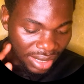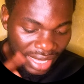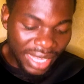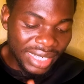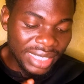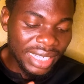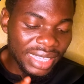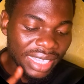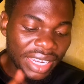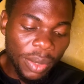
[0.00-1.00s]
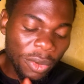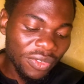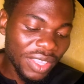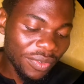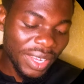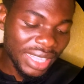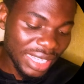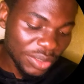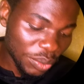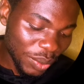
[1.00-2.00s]
then the name of the file
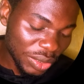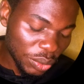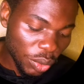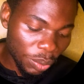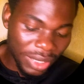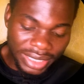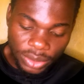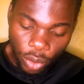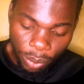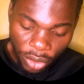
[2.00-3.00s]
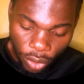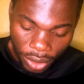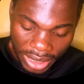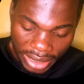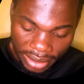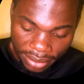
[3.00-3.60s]
that we want to copy. Let's copy code.